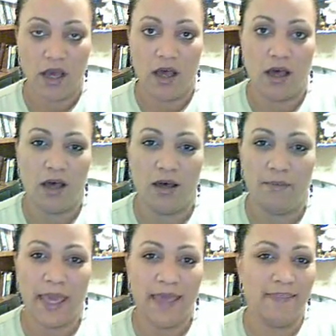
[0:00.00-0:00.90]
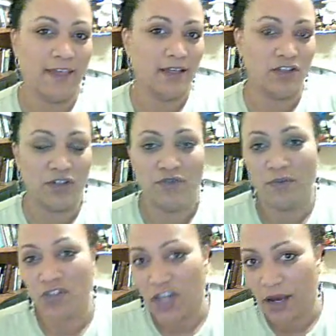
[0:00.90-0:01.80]
And then just from
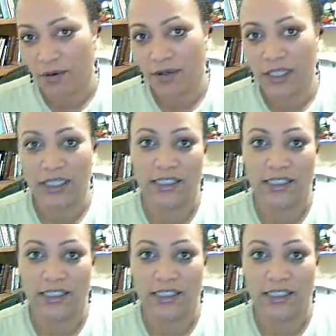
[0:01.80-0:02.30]
showering